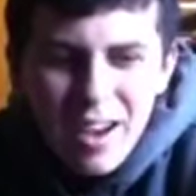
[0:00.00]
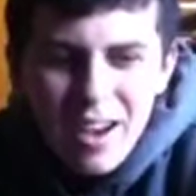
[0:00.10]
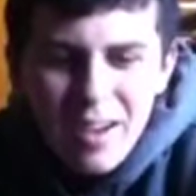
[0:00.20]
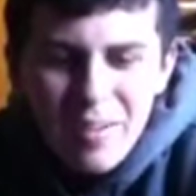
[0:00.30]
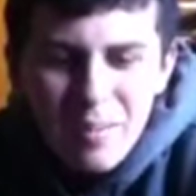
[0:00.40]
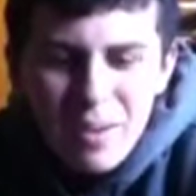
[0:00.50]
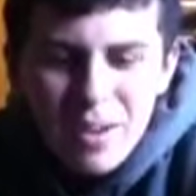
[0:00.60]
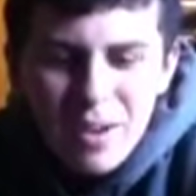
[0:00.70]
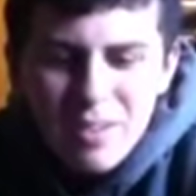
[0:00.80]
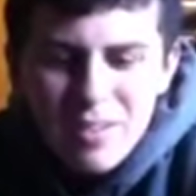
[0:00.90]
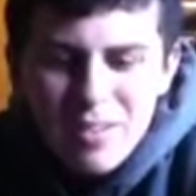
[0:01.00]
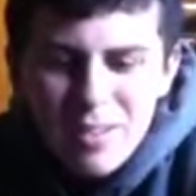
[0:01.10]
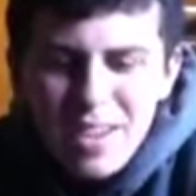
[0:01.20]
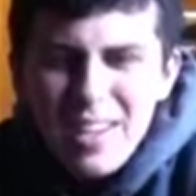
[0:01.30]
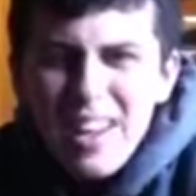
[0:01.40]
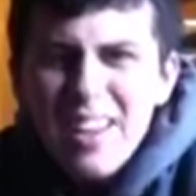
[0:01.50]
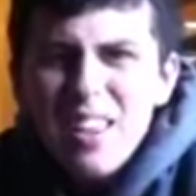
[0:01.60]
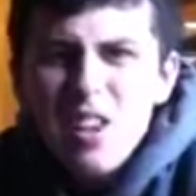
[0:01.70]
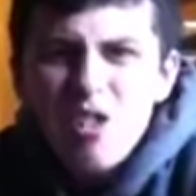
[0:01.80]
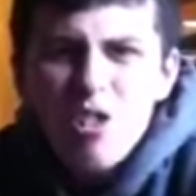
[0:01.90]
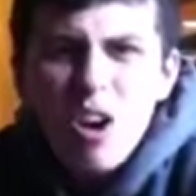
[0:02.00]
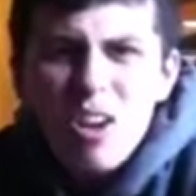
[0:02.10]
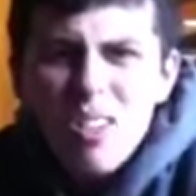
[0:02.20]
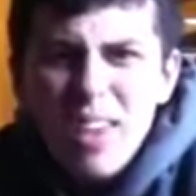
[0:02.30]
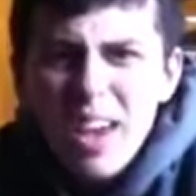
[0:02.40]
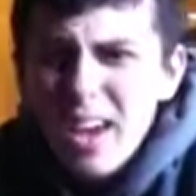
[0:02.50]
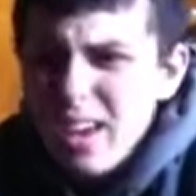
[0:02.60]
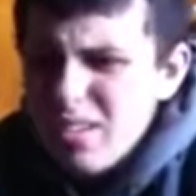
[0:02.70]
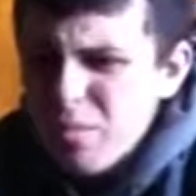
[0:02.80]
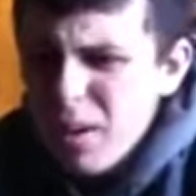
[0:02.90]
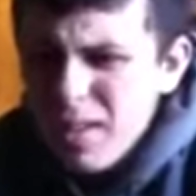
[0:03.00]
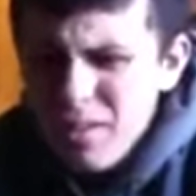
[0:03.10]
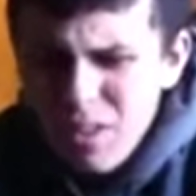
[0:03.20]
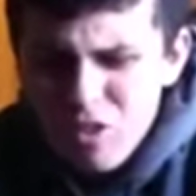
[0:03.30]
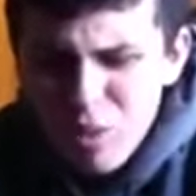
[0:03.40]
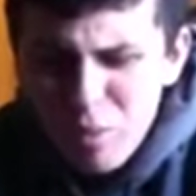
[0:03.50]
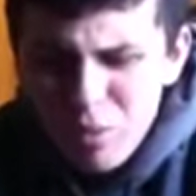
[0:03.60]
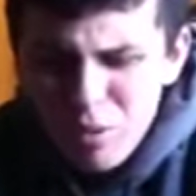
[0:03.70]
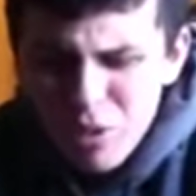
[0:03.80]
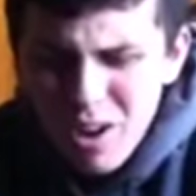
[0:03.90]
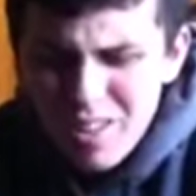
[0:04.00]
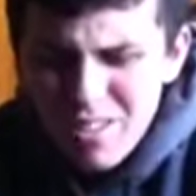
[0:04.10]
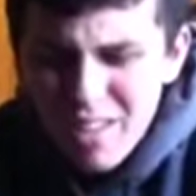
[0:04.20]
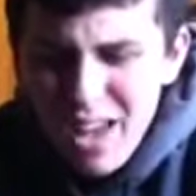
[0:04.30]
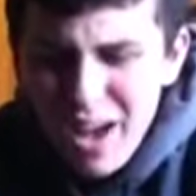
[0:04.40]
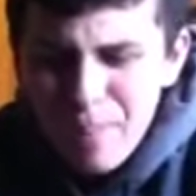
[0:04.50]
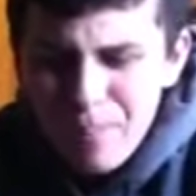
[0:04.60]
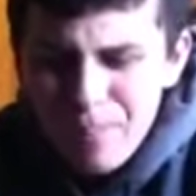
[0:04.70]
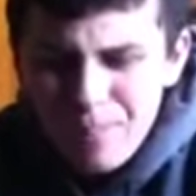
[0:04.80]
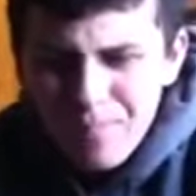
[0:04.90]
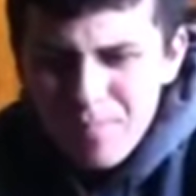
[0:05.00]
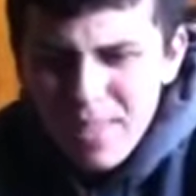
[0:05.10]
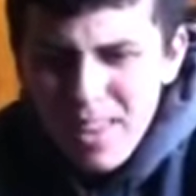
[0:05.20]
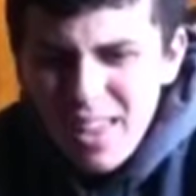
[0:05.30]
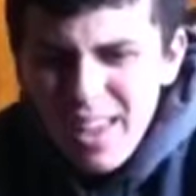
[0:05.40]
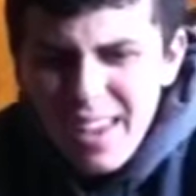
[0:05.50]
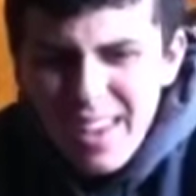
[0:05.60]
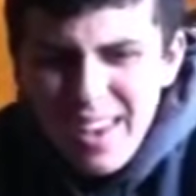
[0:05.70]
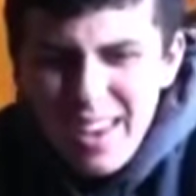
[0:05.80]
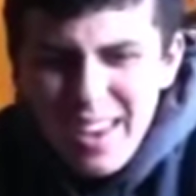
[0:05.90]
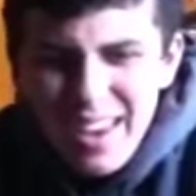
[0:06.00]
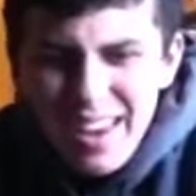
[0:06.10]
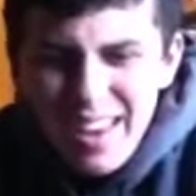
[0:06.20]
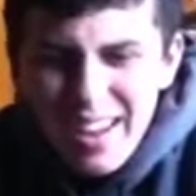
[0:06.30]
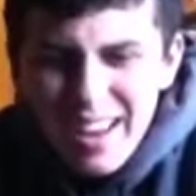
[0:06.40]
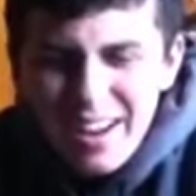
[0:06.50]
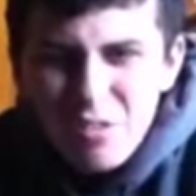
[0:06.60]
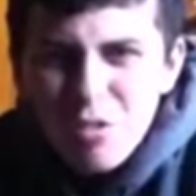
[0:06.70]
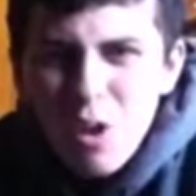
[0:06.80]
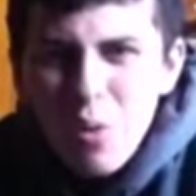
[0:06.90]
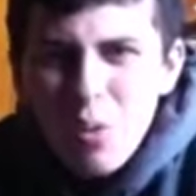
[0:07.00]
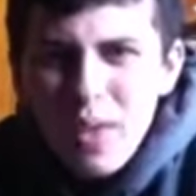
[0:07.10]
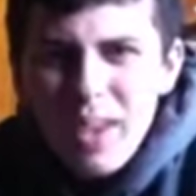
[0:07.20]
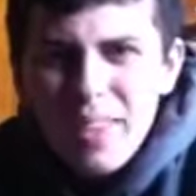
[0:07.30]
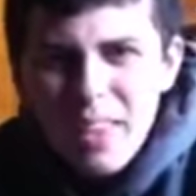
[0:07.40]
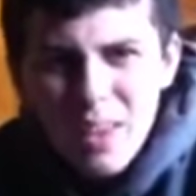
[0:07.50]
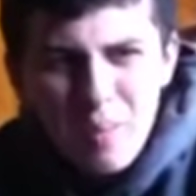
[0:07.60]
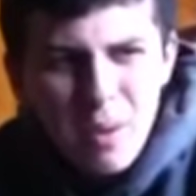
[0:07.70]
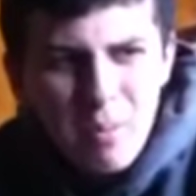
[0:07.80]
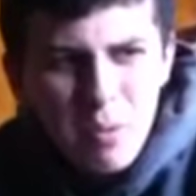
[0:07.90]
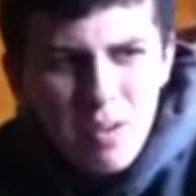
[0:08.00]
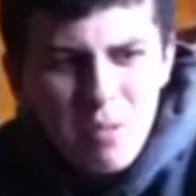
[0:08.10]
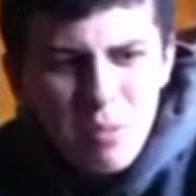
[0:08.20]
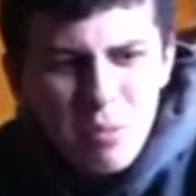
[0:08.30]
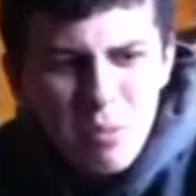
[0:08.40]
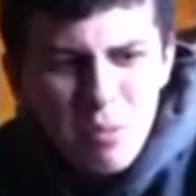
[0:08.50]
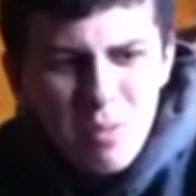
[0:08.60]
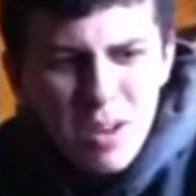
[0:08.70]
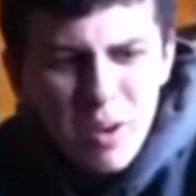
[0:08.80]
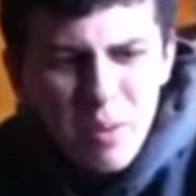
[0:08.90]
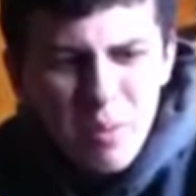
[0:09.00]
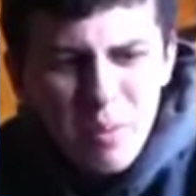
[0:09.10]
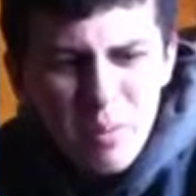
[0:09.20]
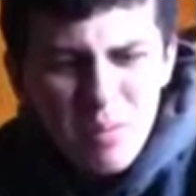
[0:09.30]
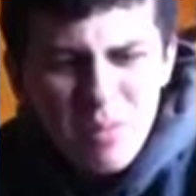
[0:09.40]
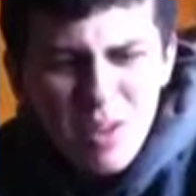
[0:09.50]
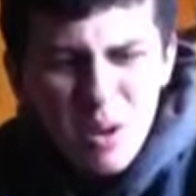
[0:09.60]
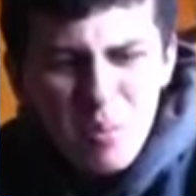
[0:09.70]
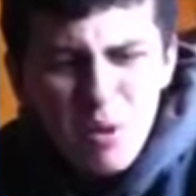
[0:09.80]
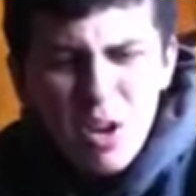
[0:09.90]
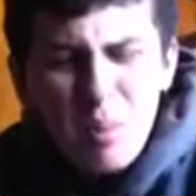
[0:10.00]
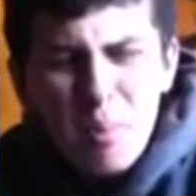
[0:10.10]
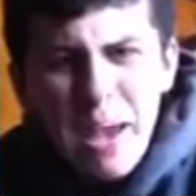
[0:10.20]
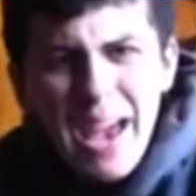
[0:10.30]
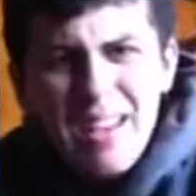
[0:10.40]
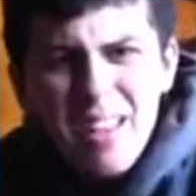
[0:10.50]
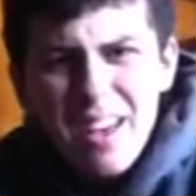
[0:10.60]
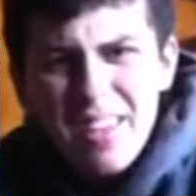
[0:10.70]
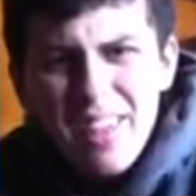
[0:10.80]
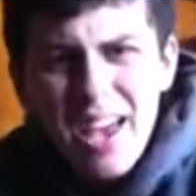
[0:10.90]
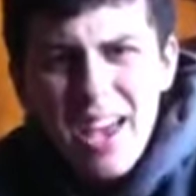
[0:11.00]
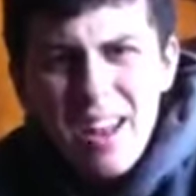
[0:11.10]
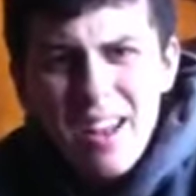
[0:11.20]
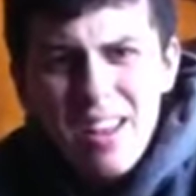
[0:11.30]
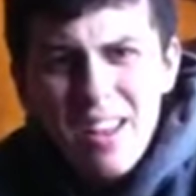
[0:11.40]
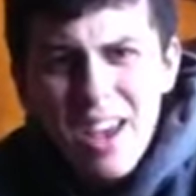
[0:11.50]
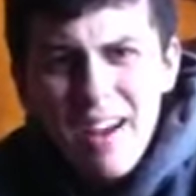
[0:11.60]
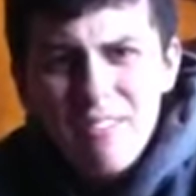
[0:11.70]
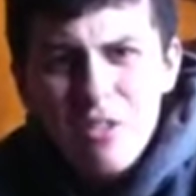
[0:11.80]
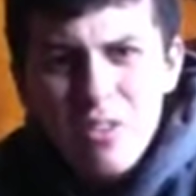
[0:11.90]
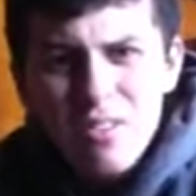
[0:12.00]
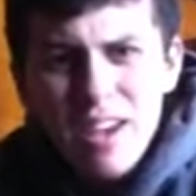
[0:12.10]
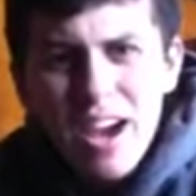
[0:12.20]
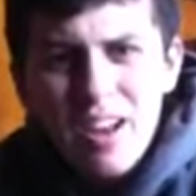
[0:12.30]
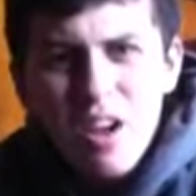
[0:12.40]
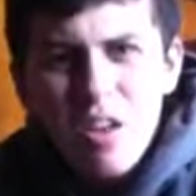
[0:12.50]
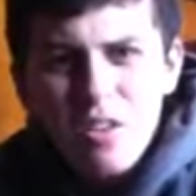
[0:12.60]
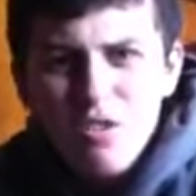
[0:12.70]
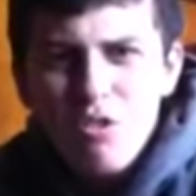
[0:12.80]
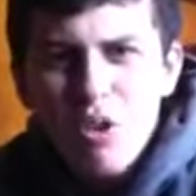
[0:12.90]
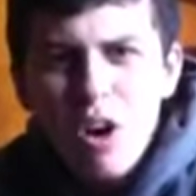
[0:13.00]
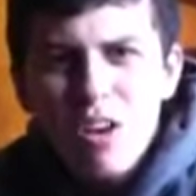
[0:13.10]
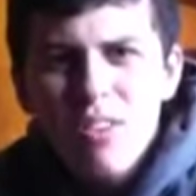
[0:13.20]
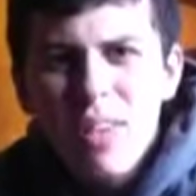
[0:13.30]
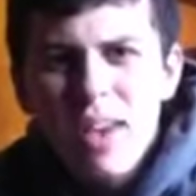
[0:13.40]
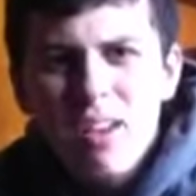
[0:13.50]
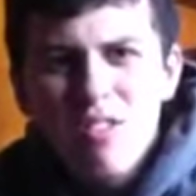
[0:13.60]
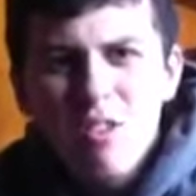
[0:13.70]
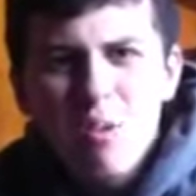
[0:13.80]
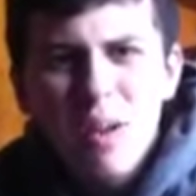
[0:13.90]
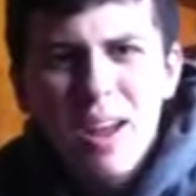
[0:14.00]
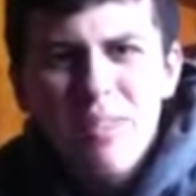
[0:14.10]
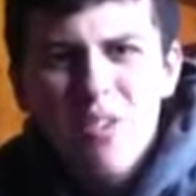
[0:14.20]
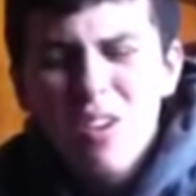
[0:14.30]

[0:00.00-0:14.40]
Because he did get the drug thing. He's been in trouble with drugs a lot. And I just don't think that WWE, is going to bring him back like that after he's gotten all these drug things or whatever.